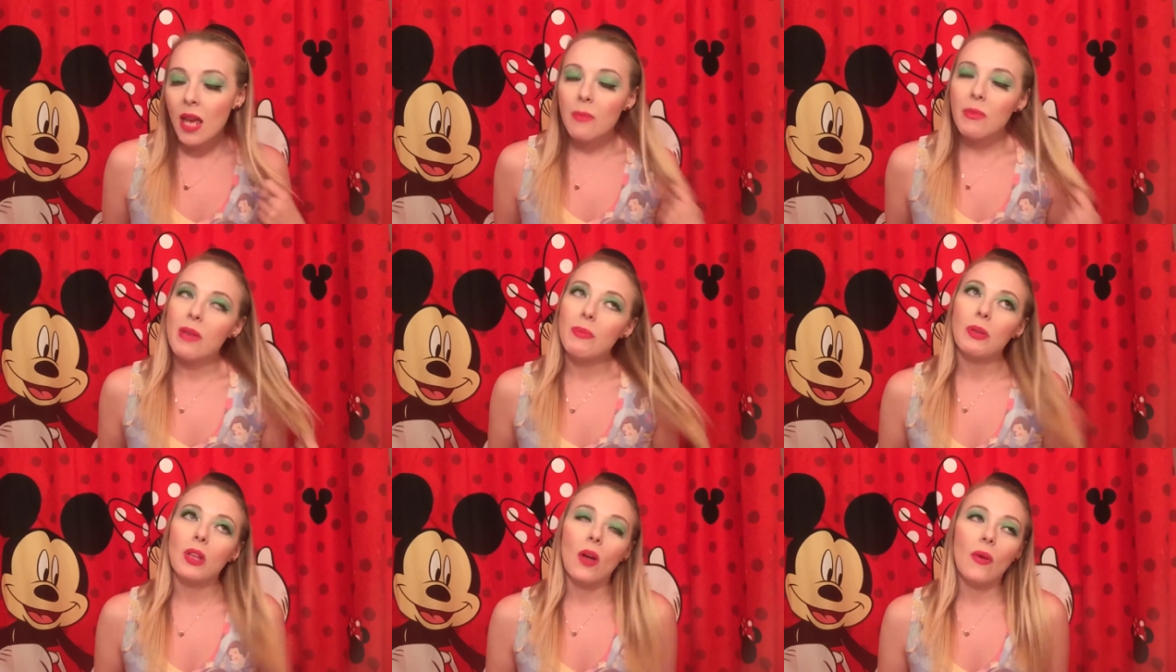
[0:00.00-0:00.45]

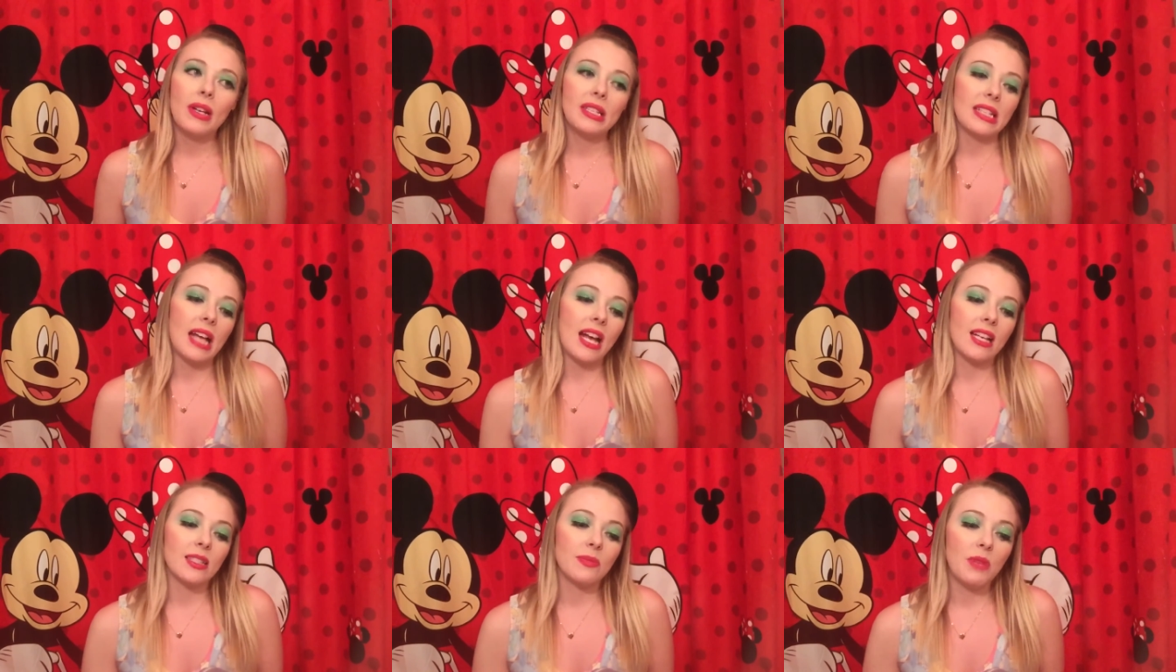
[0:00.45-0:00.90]
People always
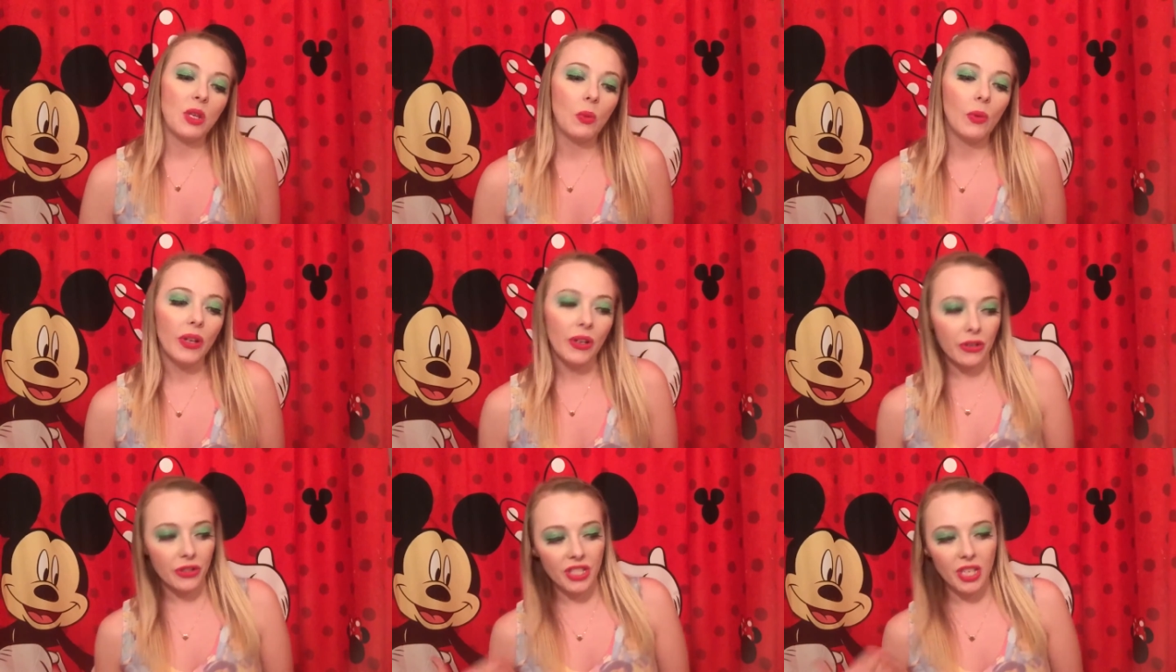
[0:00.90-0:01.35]
ask me
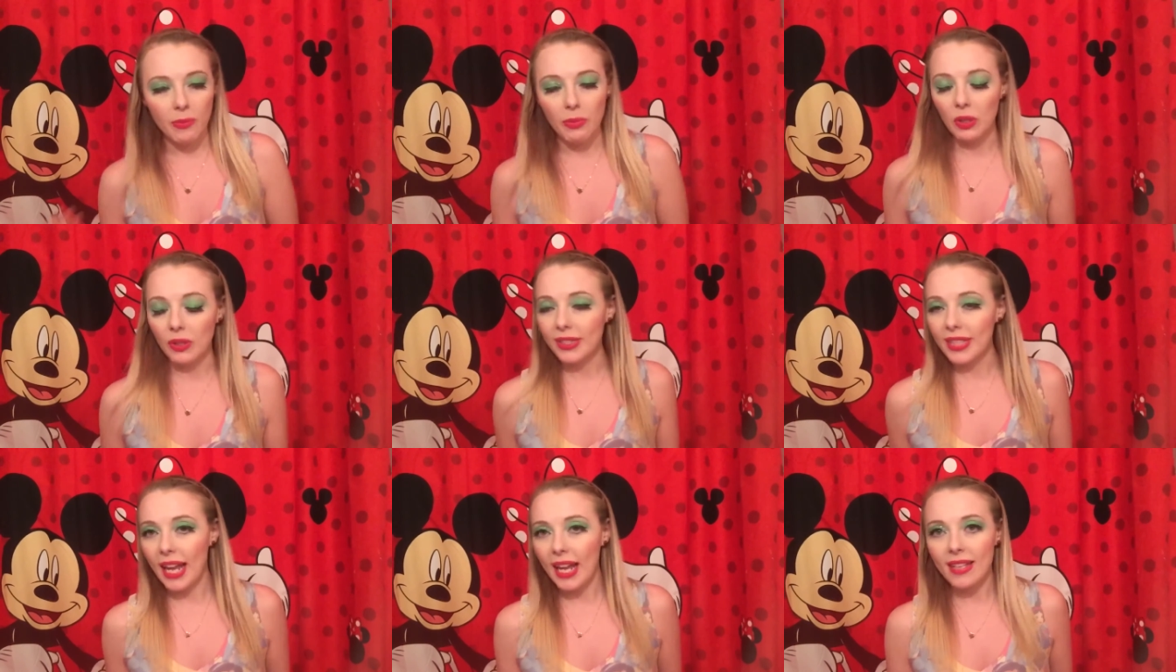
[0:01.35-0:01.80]
what your
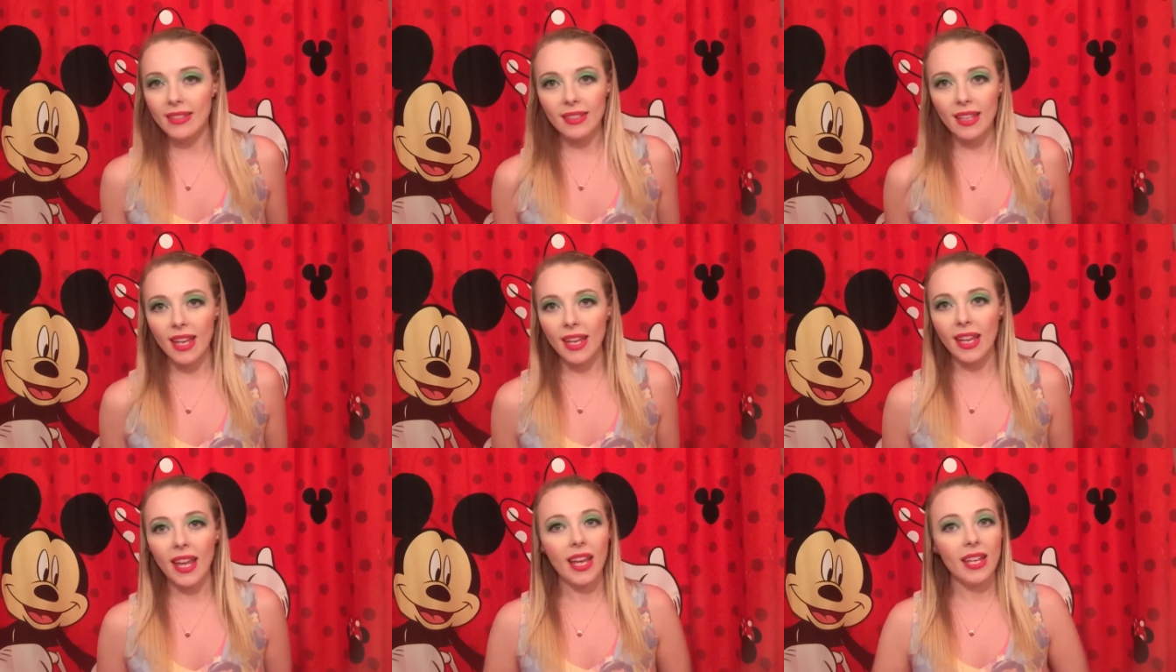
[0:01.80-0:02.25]
typical day is
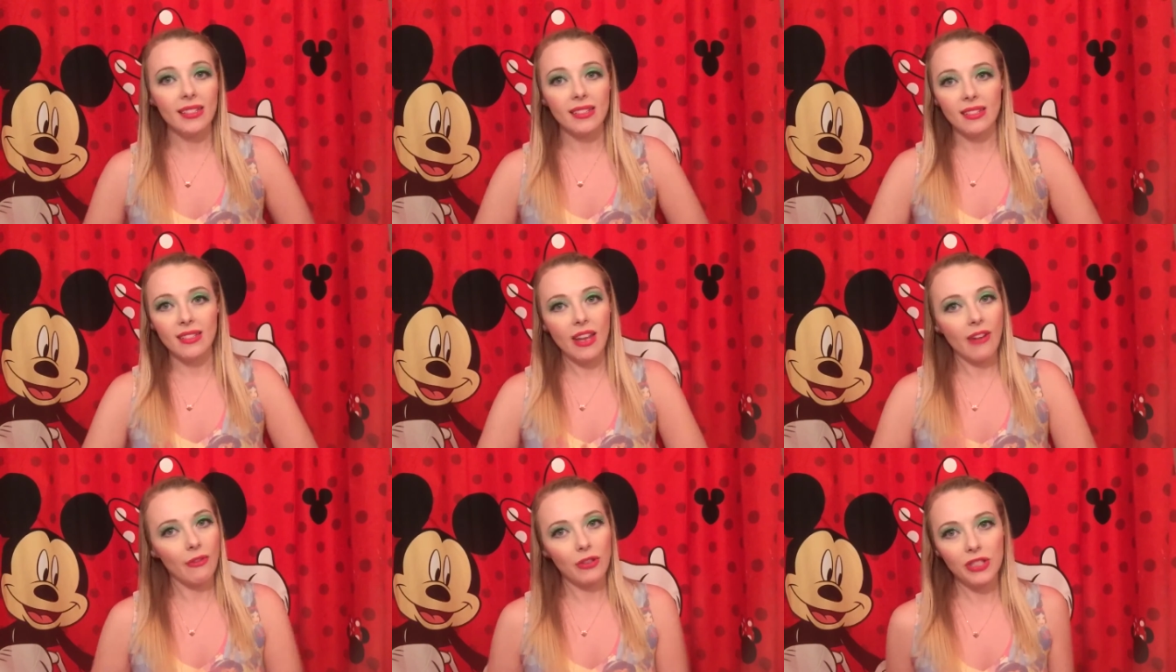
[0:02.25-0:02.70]
like. It's
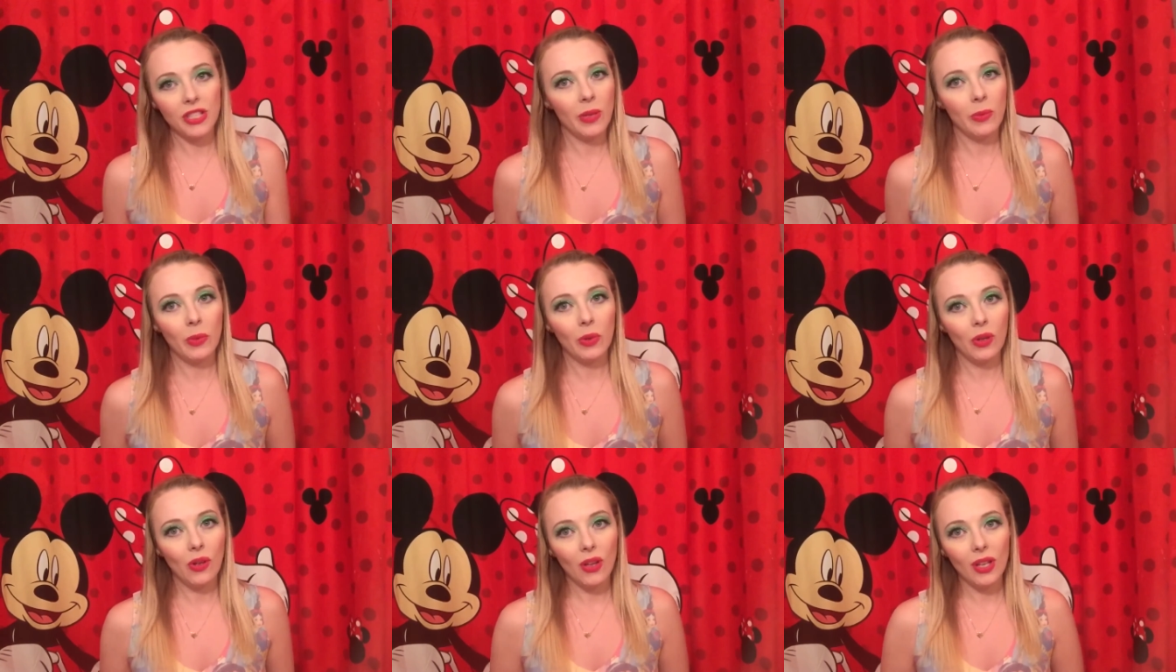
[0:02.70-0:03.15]
never
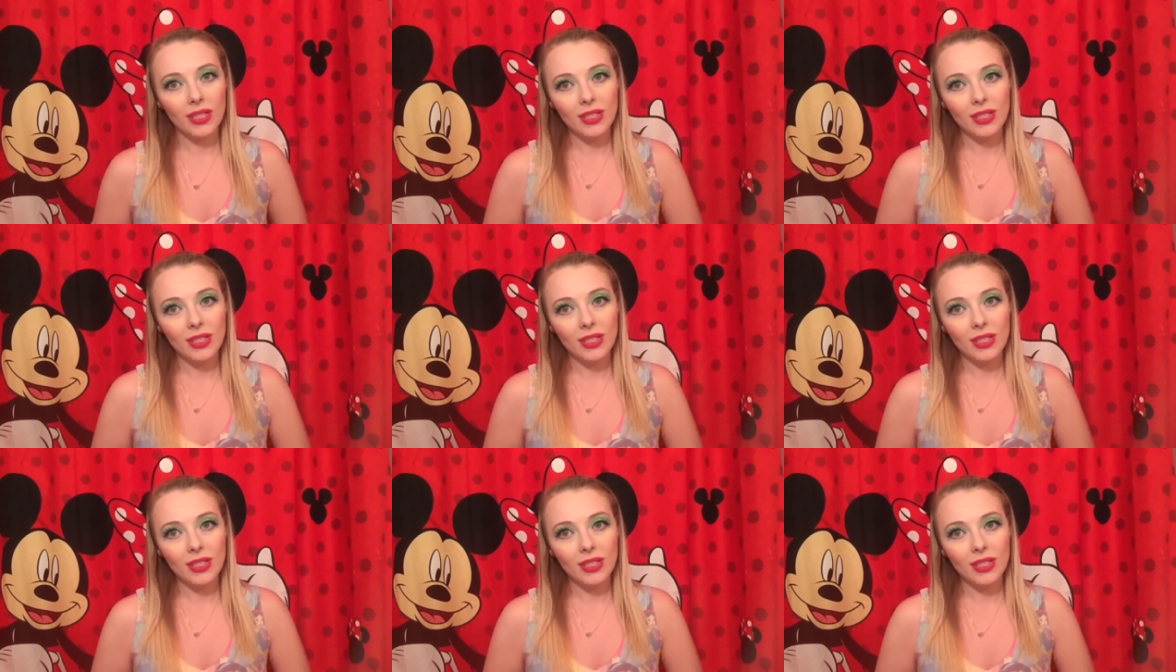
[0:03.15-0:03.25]
typical.